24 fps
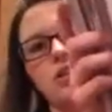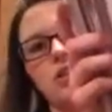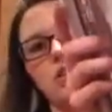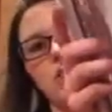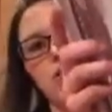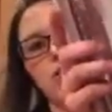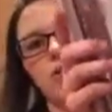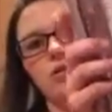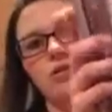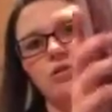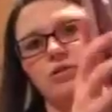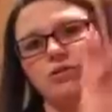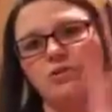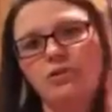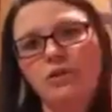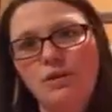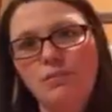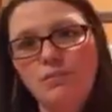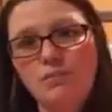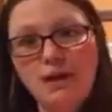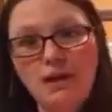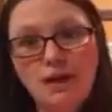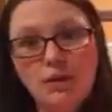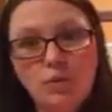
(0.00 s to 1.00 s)
to
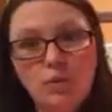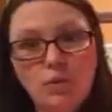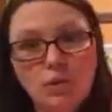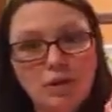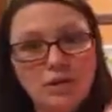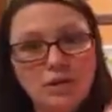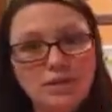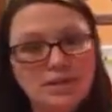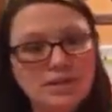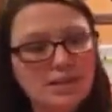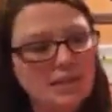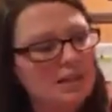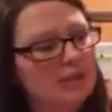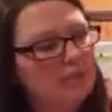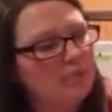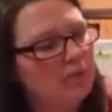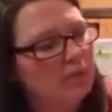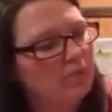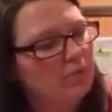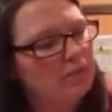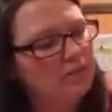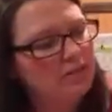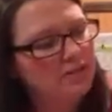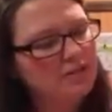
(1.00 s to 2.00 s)
my warranty
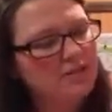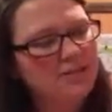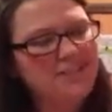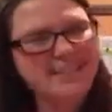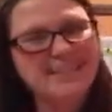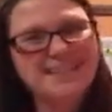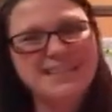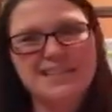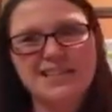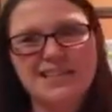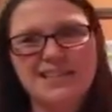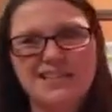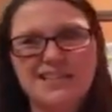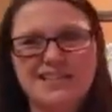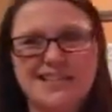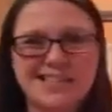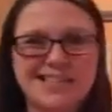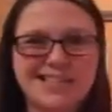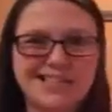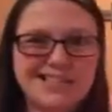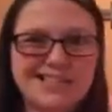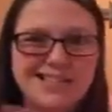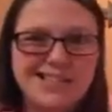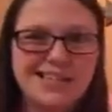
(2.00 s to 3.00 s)
people. So this is in the
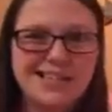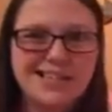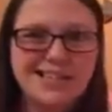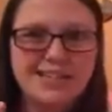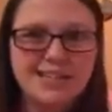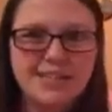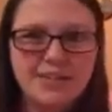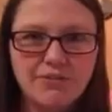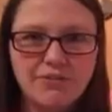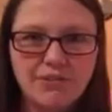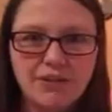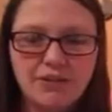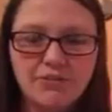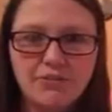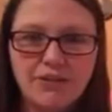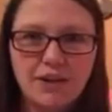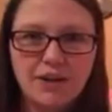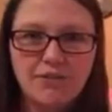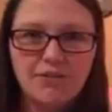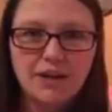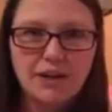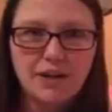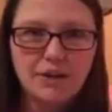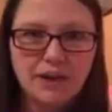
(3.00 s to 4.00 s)
60 to
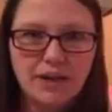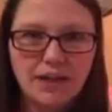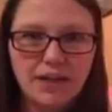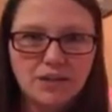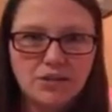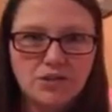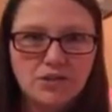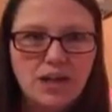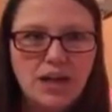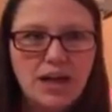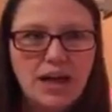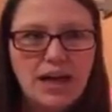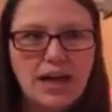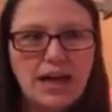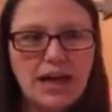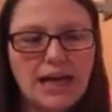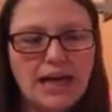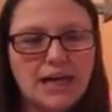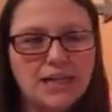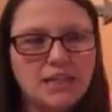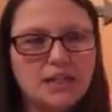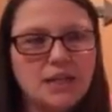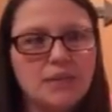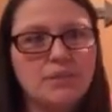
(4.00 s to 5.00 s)
75 day range. I
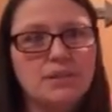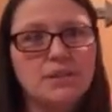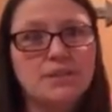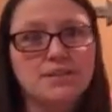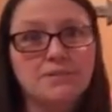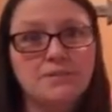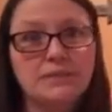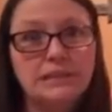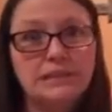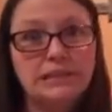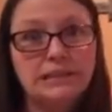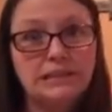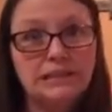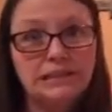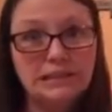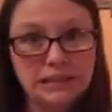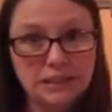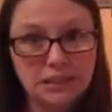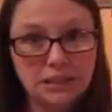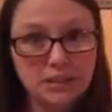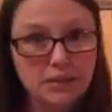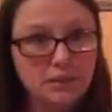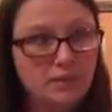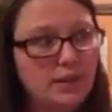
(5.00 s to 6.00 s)
like to give myself a
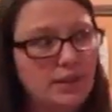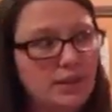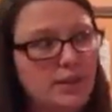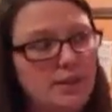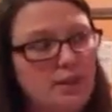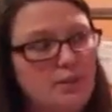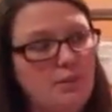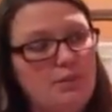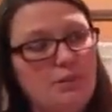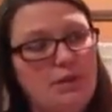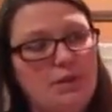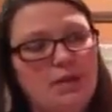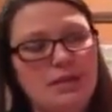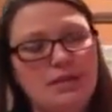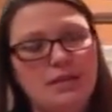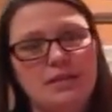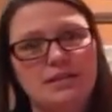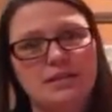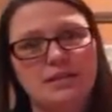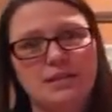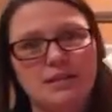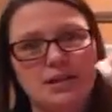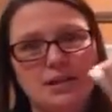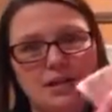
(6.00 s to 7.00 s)
nice little window
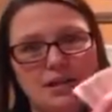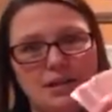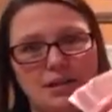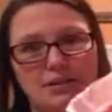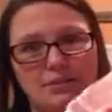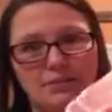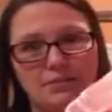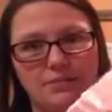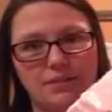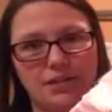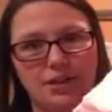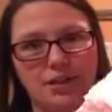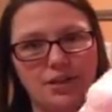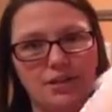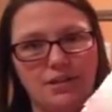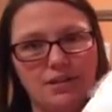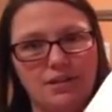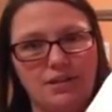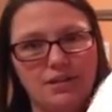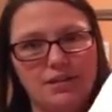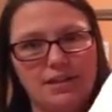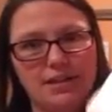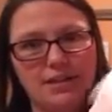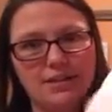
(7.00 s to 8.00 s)
because look at
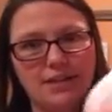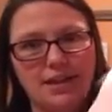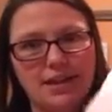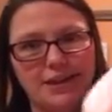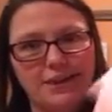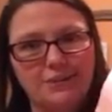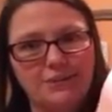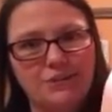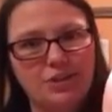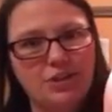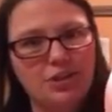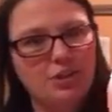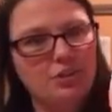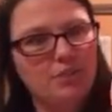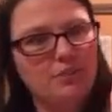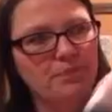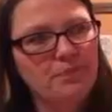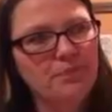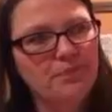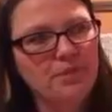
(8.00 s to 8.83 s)
all these I have to do.